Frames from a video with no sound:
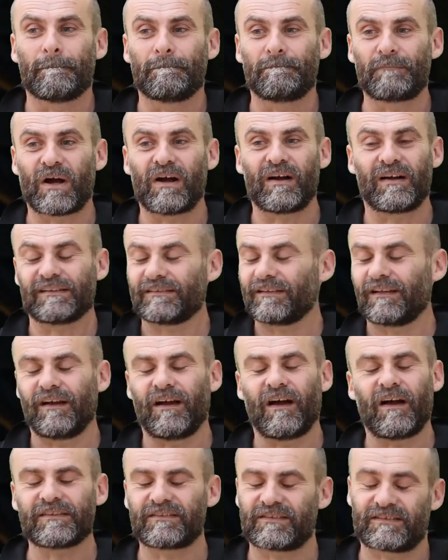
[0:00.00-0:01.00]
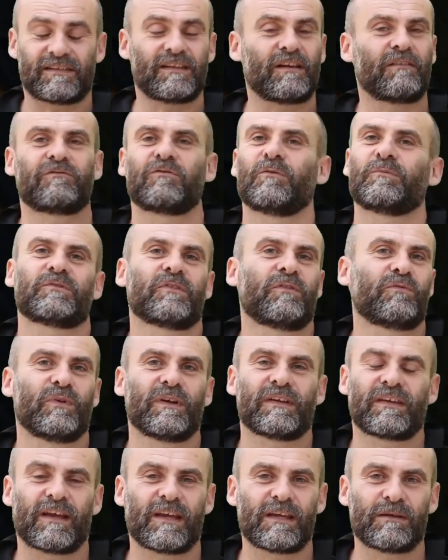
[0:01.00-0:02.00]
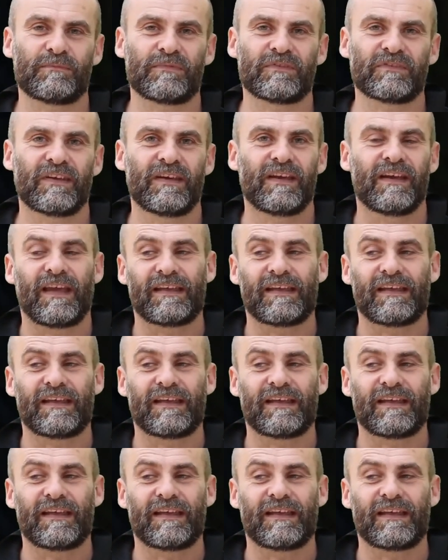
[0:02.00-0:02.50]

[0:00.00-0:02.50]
but I just love From Software games.